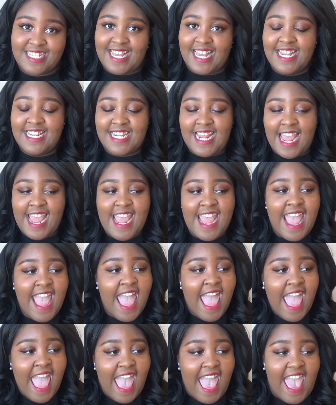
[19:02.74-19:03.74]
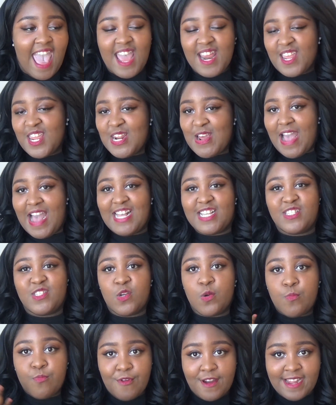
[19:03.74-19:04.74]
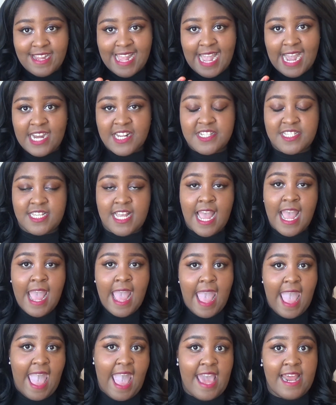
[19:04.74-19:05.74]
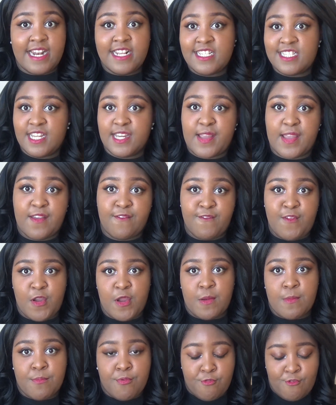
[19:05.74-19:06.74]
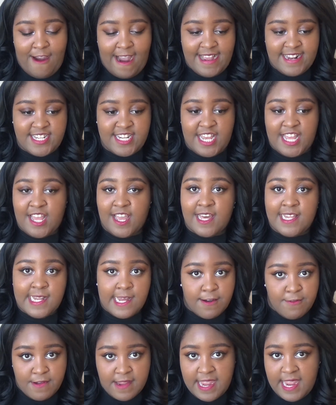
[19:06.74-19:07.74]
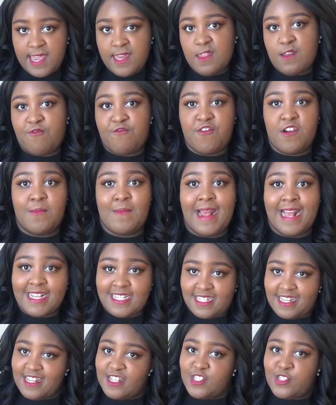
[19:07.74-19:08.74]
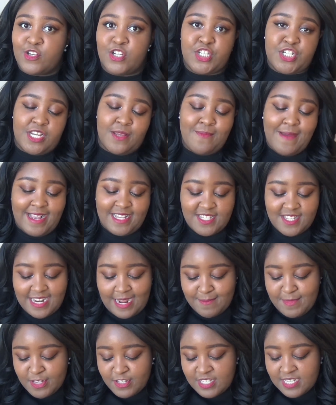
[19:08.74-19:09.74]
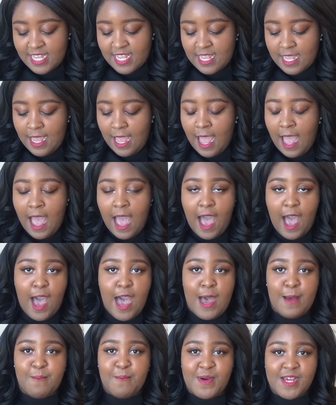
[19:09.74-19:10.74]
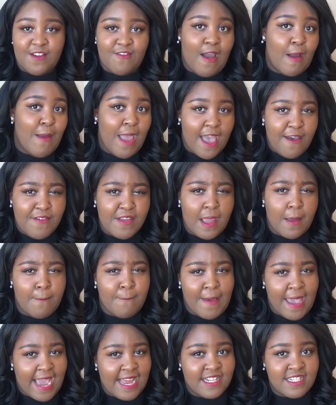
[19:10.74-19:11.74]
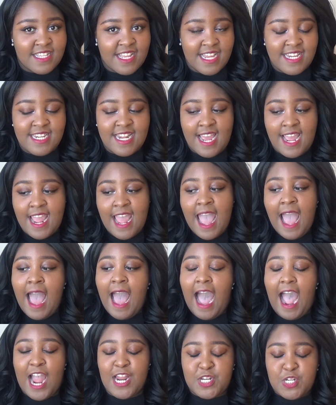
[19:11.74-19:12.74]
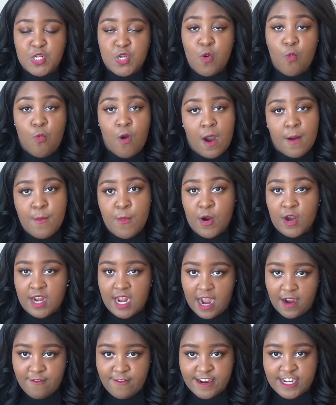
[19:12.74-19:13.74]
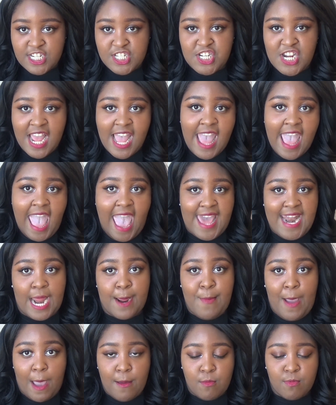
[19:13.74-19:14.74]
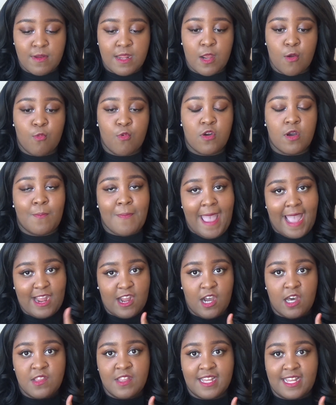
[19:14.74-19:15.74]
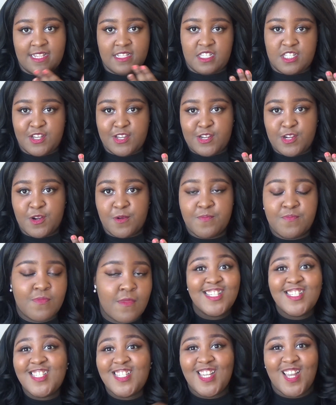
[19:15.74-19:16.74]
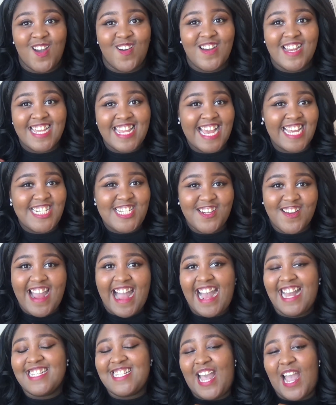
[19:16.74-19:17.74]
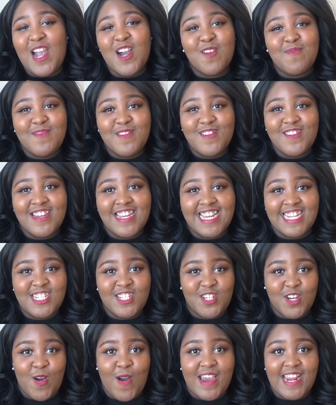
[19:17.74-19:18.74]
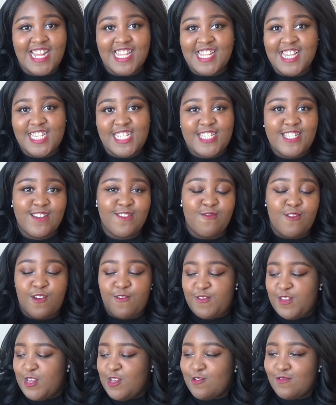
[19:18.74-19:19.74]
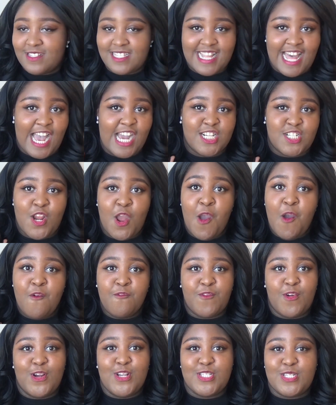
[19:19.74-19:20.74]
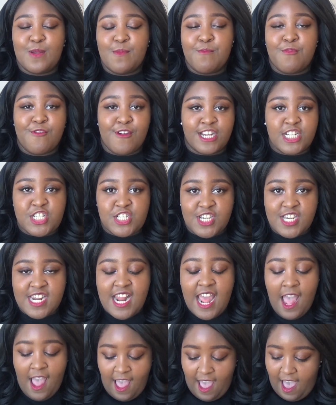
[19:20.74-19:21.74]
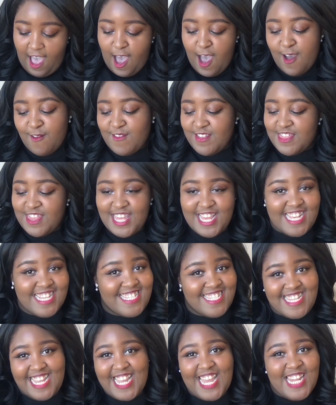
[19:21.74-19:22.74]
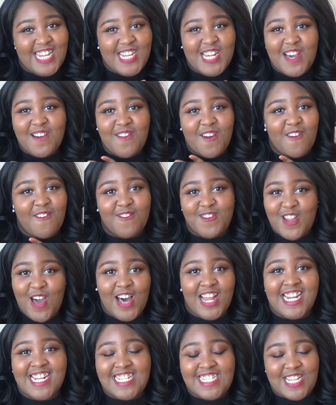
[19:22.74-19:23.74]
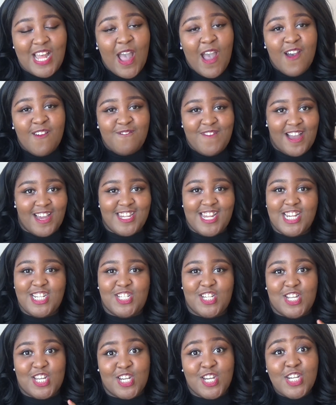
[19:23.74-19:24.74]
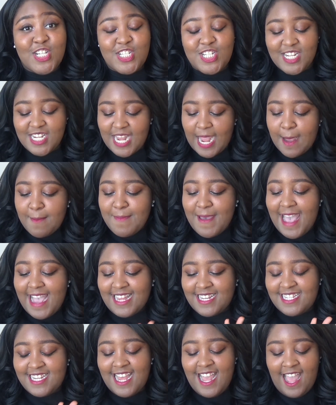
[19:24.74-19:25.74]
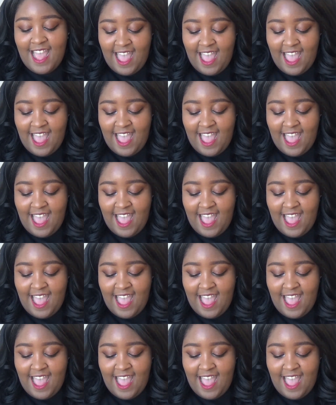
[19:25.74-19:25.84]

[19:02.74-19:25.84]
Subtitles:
skin day and, you know, has no breakouts and is looking very bright and glowy, either from Essence or sheet mask that I'm using. But if I'm having a bad skin day, I do want more coverage, and I probably will pack on the concealer. So yes, you guys, I hope you enjoyed this review slash first impression of the Second Love Flawless Foundation Cushion Compact.